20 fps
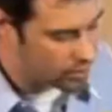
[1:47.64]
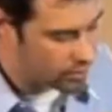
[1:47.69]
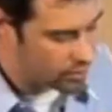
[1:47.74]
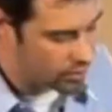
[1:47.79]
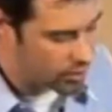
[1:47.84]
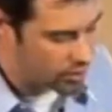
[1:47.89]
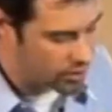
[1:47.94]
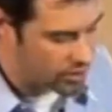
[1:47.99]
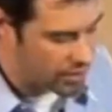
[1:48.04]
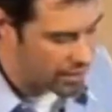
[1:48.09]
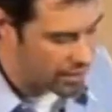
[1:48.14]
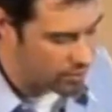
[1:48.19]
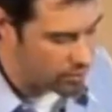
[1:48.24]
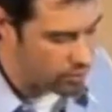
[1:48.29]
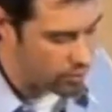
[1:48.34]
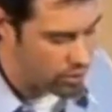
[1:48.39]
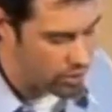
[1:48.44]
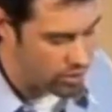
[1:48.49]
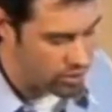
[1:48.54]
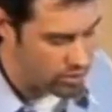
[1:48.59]
Look down,
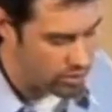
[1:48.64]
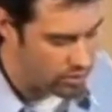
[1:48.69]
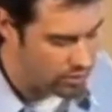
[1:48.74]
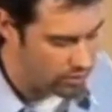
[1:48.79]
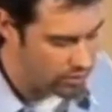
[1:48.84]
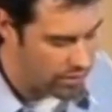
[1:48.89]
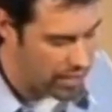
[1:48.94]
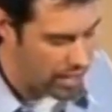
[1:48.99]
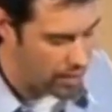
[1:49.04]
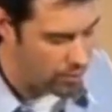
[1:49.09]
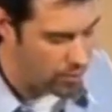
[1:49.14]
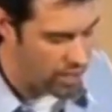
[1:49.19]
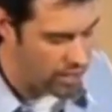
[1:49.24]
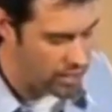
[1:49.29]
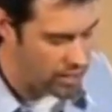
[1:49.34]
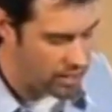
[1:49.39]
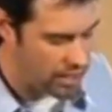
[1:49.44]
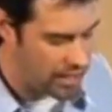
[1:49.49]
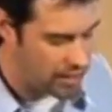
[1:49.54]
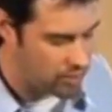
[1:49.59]
we're not
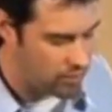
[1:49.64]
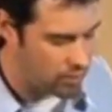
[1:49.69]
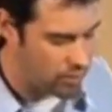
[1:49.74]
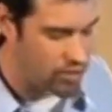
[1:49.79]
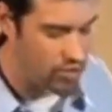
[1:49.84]
ready yet, we're